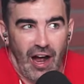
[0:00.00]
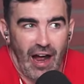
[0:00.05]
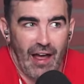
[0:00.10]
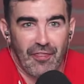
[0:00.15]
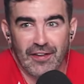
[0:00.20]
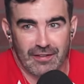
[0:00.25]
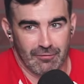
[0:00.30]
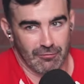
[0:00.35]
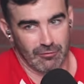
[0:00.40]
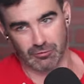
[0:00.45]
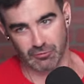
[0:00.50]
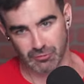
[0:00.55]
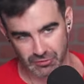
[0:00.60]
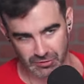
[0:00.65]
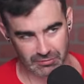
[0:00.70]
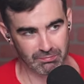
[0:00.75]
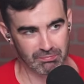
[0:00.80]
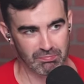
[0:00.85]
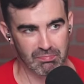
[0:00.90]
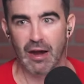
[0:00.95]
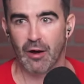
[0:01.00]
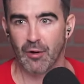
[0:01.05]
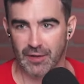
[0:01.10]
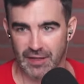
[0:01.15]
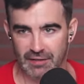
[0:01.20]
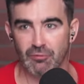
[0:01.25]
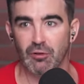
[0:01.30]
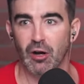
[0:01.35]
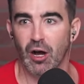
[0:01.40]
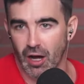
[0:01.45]
I think
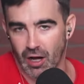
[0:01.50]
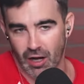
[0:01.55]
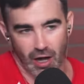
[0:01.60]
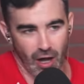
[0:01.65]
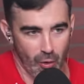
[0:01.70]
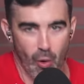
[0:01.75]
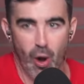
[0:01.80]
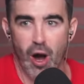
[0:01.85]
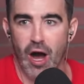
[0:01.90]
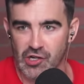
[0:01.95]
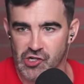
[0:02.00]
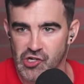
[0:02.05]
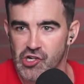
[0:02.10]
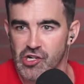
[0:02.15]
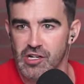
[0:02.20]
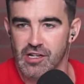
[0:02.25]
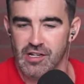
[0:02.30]
merited a watch.